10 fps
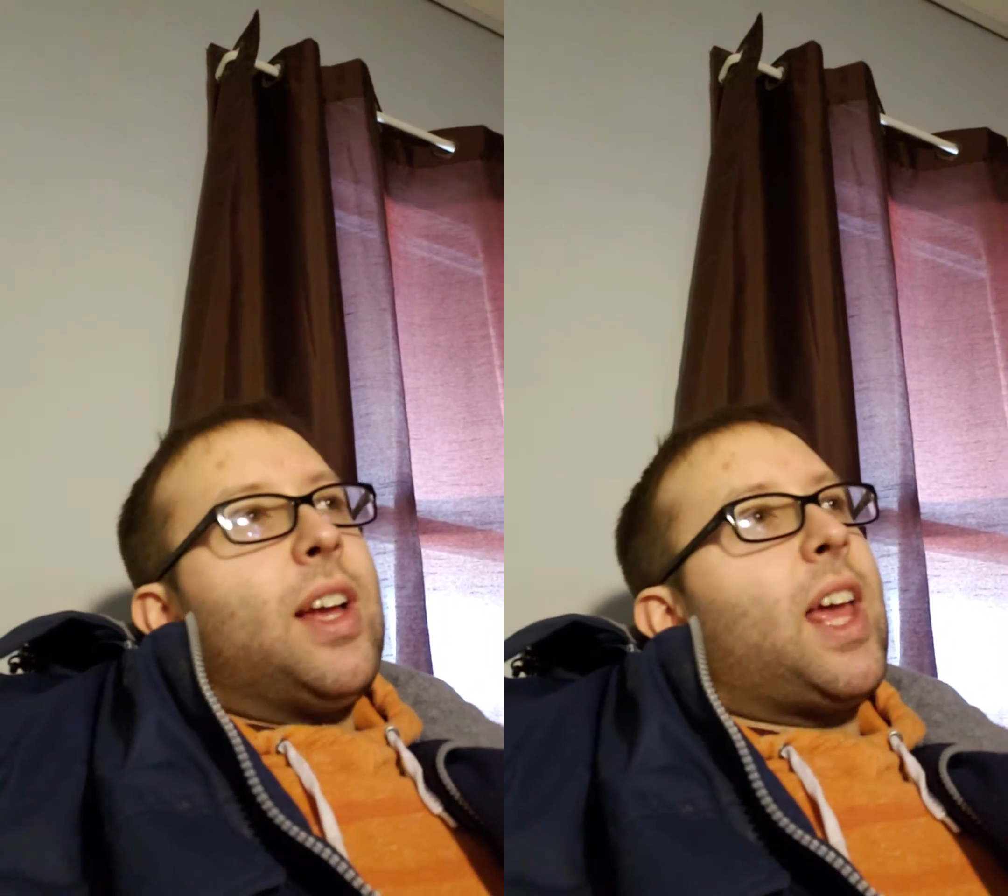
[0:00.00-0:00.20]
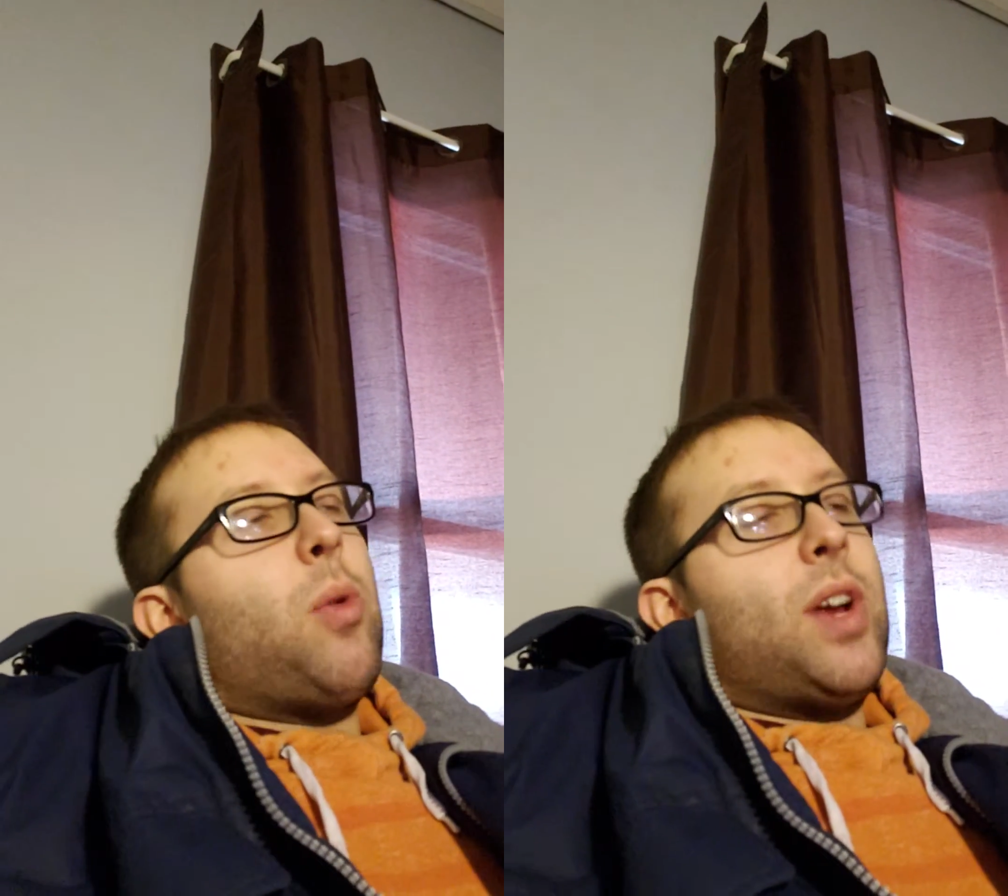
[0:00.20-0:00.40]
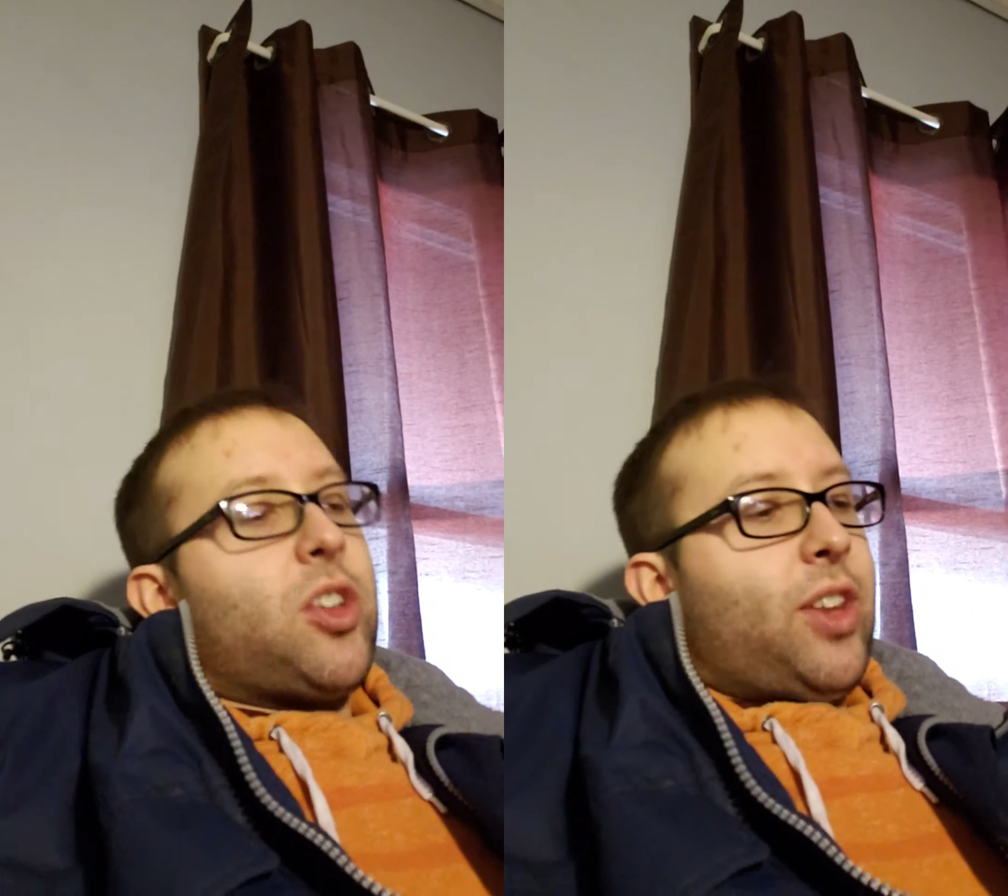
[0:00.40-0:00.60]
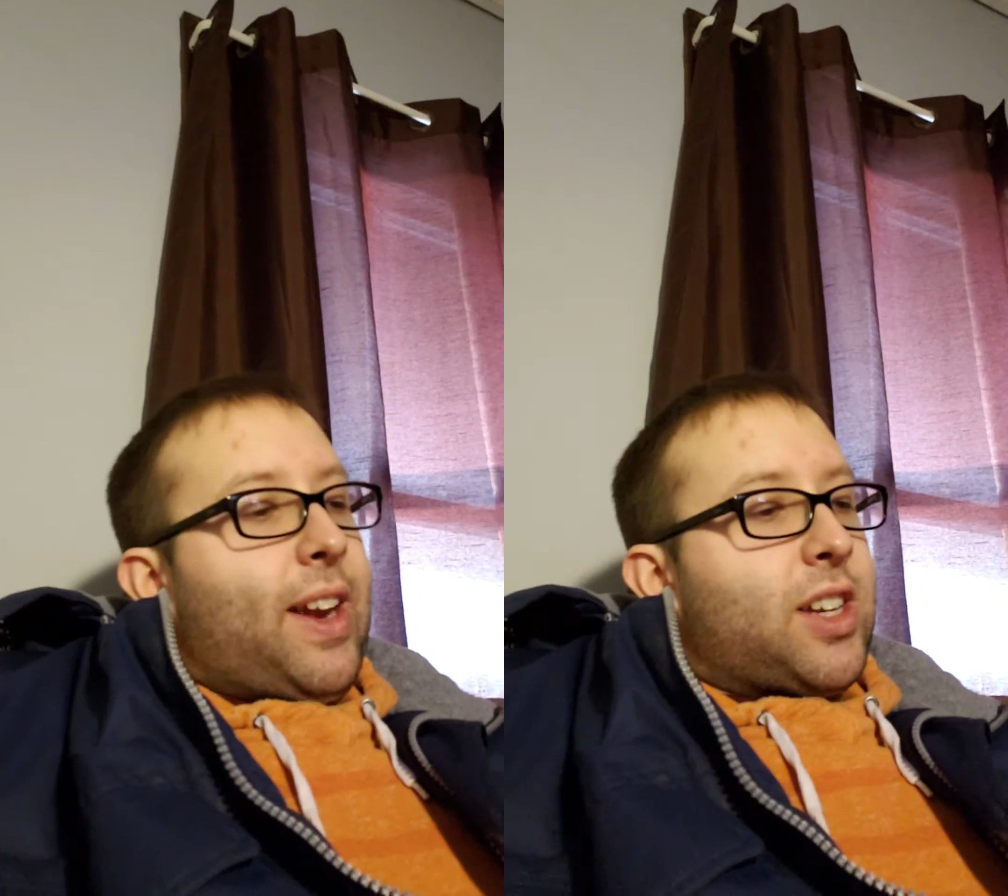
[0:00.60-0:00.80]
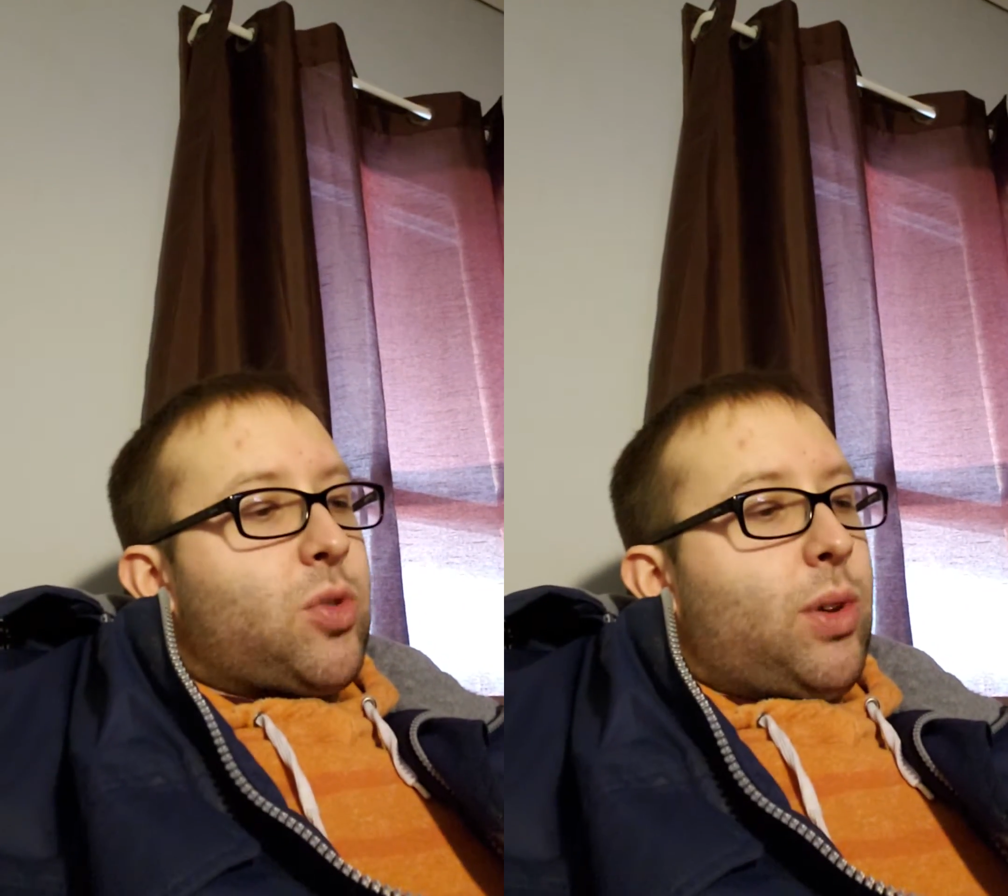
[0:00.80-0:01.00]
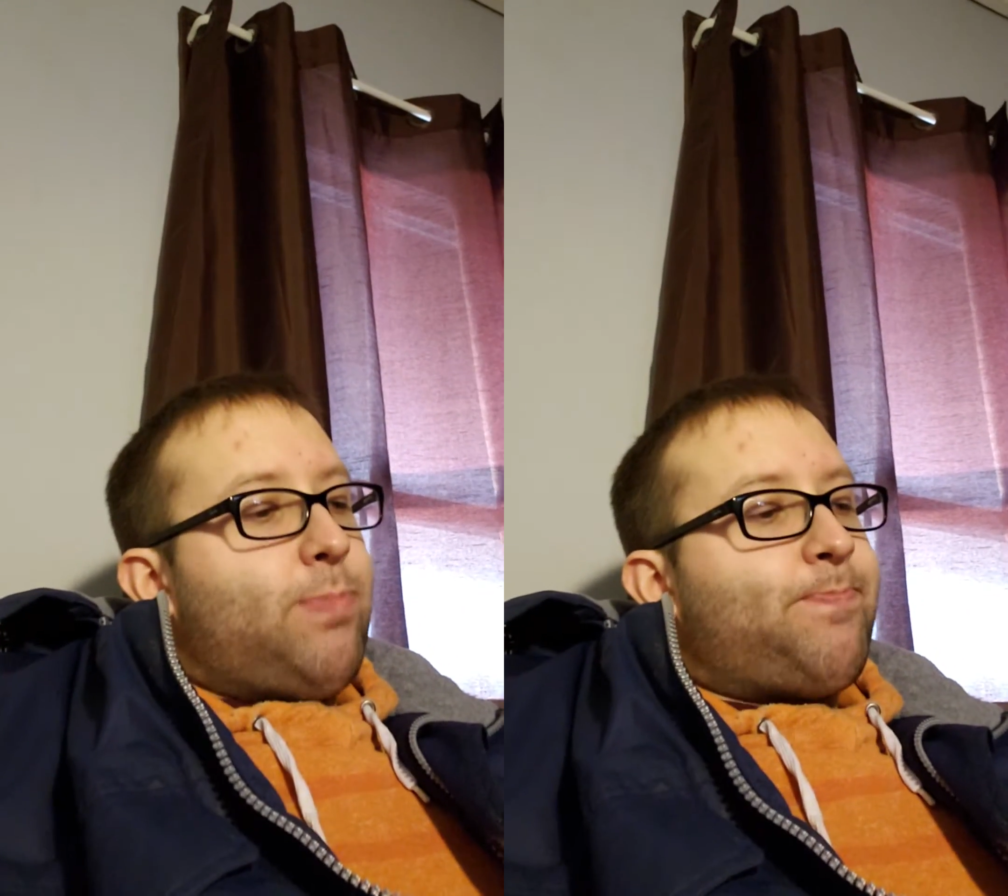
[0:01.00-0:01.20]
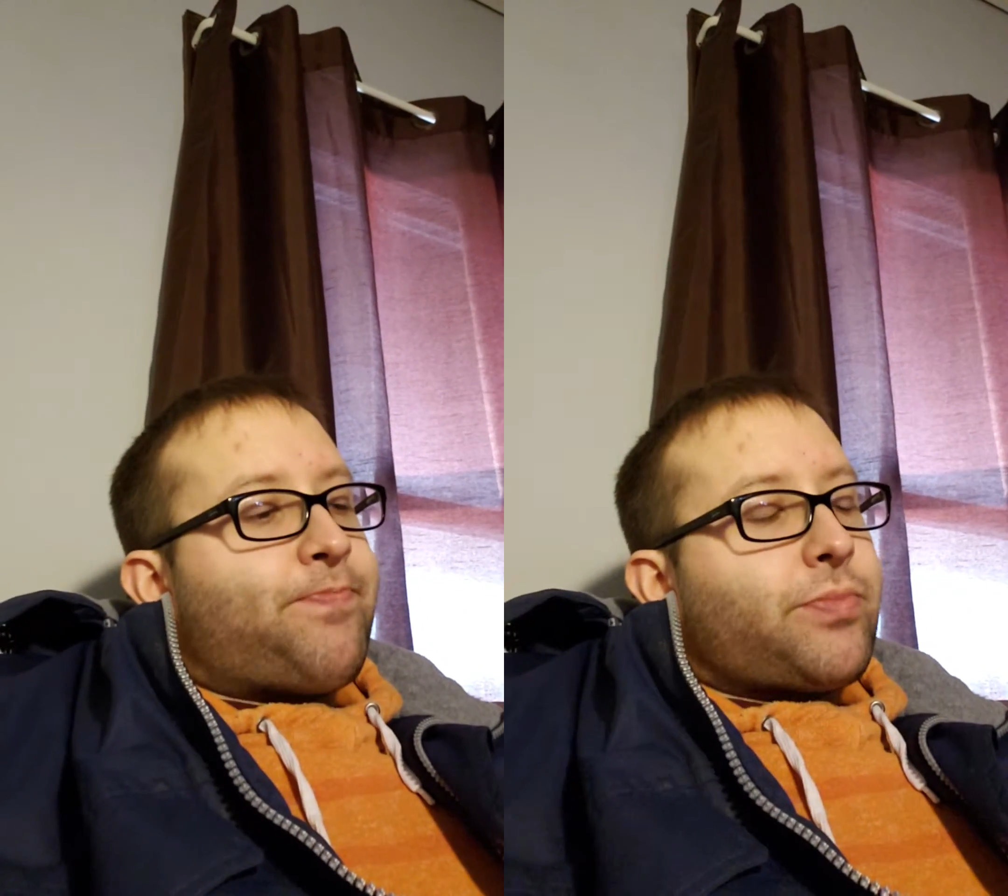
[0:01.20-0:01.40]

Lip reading: Can't wait till the next one.